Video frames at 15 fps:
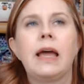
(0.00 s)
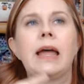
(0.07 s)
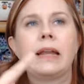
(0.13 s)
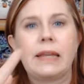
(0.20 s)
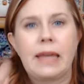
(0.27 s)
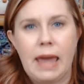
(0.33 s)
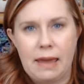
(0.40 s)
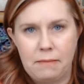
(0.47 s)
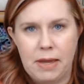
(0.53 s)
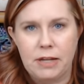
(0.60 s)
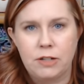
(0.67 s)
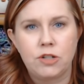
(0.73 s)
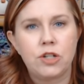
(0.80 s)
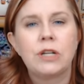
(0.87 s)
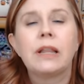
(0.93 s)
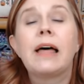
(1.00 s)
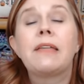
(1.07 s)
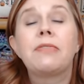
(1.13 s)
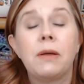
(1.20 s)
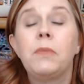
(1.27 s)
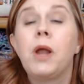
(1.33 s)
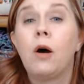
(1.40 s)
and came in. She
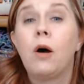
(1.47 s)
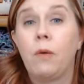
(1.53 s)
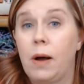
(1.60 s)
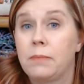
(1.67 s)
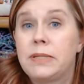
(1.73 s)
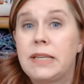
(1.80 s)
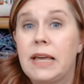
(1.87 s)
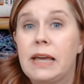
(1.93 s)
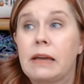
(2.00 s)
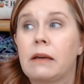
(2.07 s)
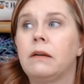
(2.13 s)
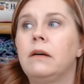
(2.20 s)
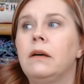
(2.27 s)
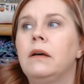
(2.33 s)
let them know, I'm sick.